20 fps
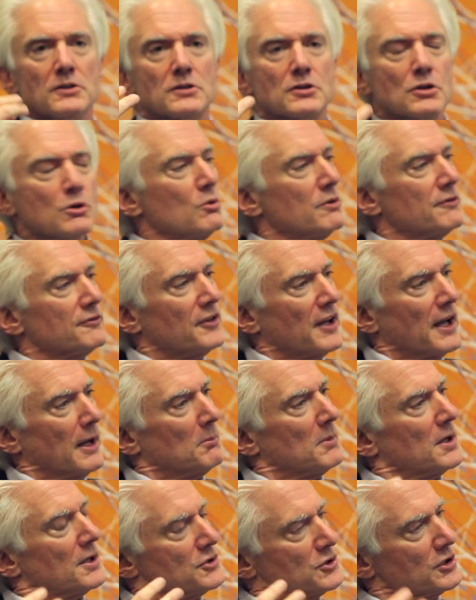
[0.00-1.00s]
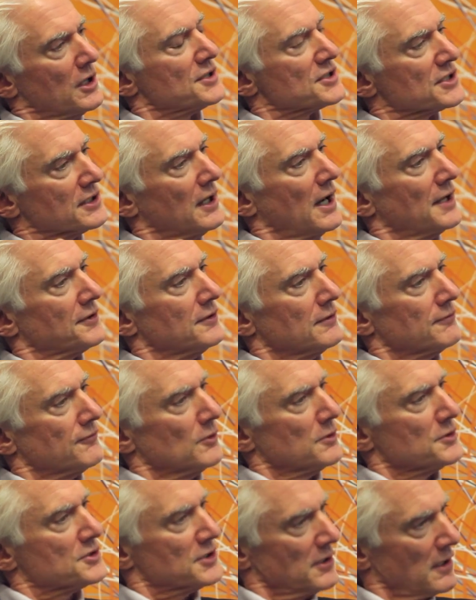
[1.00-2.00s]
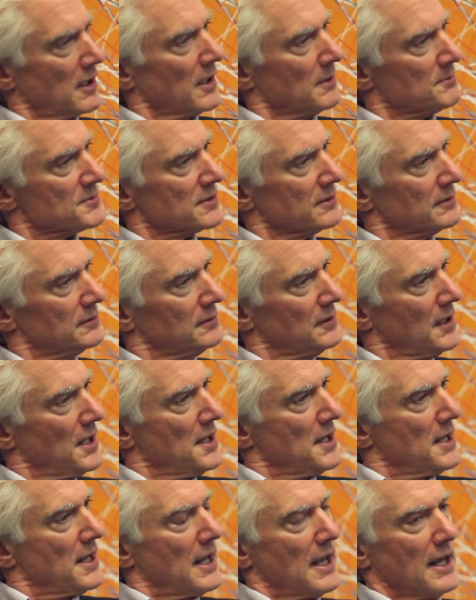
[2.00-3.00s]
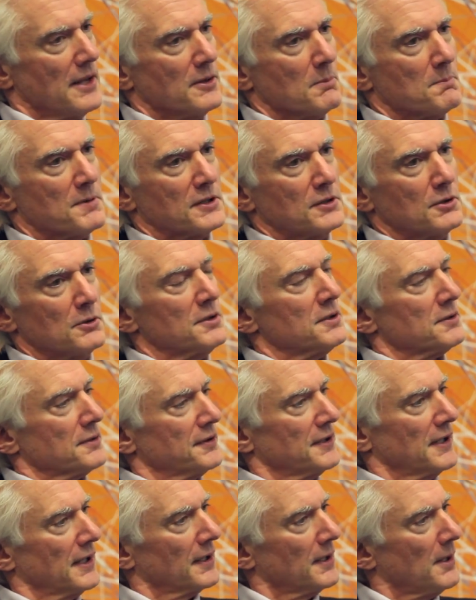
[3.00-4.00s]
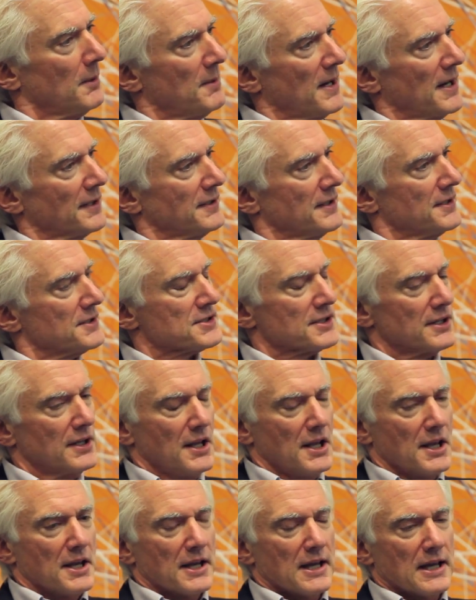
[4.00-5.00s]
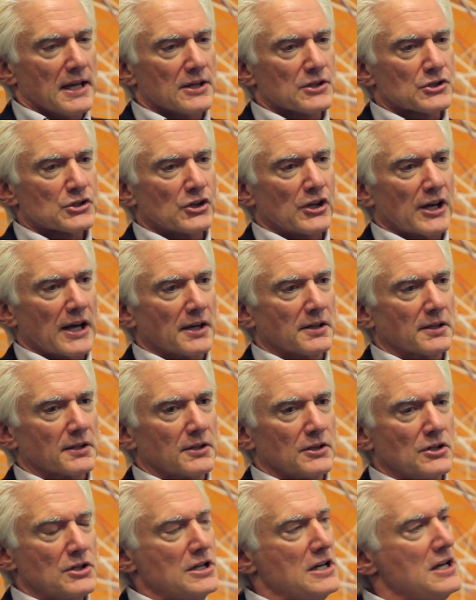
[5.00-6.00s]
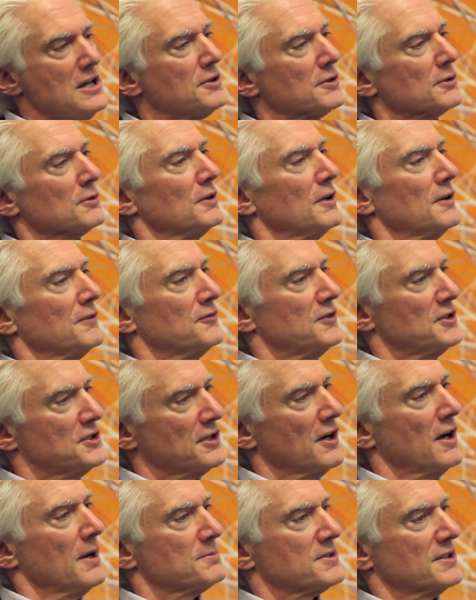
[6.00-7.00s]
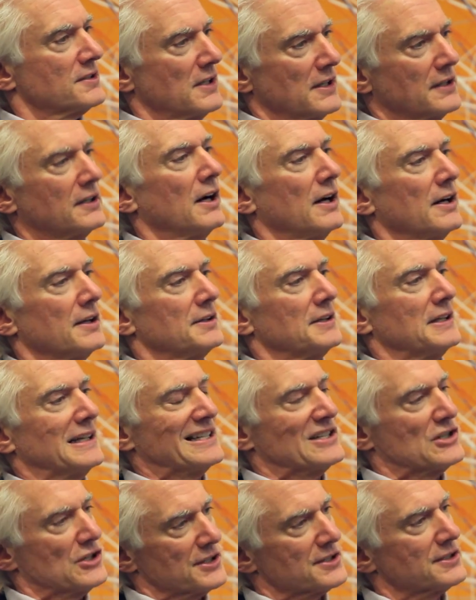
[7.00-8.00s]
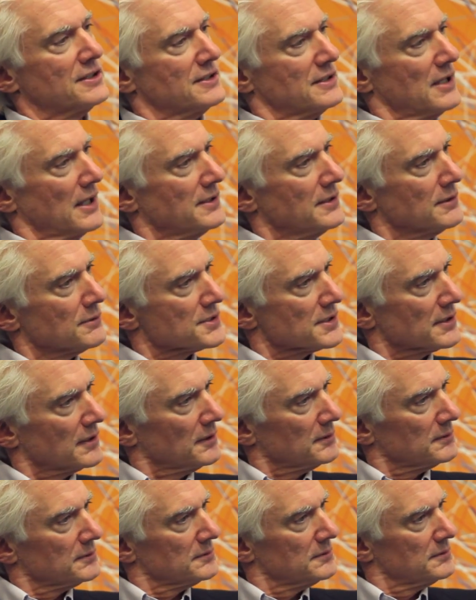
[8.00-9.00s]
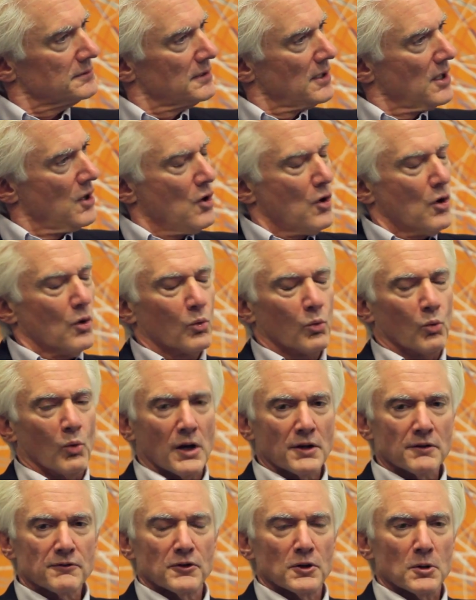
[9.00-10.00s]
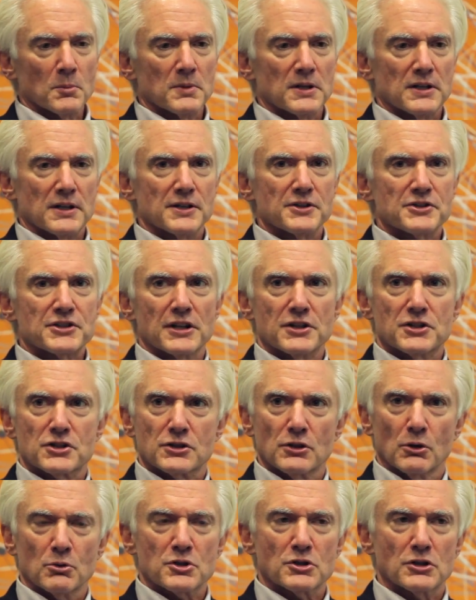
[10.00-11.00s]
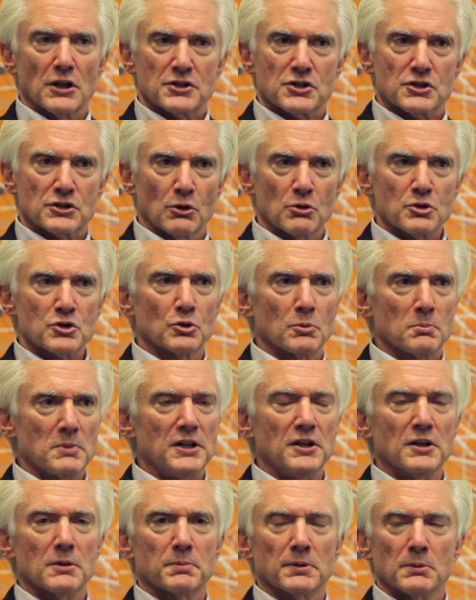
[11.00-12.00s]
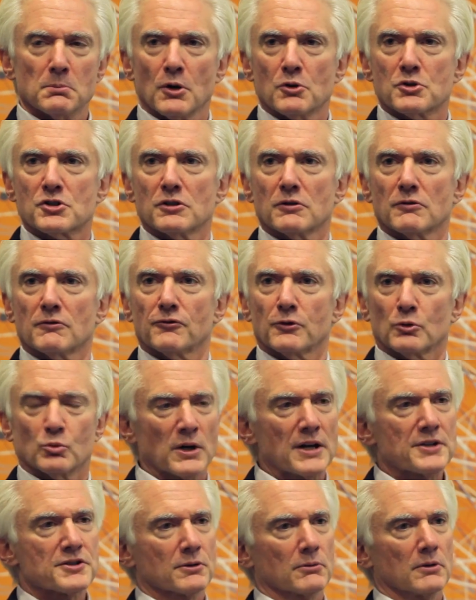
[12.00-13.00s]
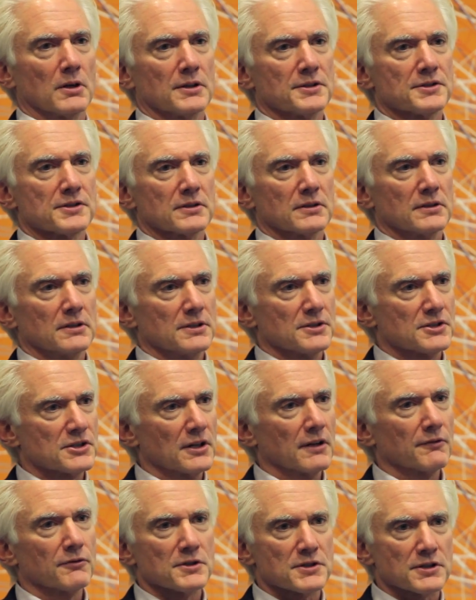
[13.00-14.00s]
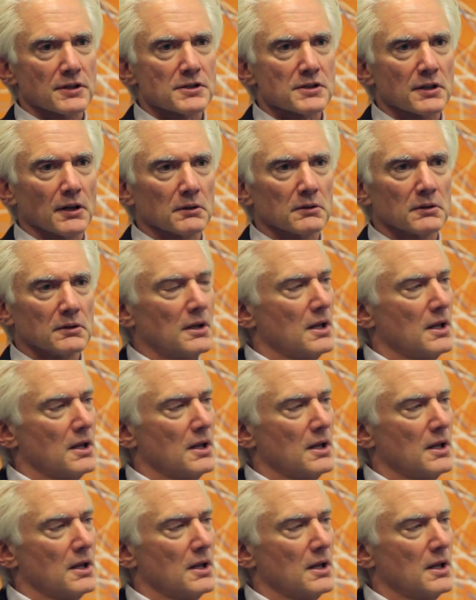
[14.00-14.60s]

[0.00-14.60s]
Two of them just got their first jobs. And the peculiar thing about this is that neither of the jobs that they got existed 10 years ago. Right. One of them is a does social media promotion for restaurants in San Francisco.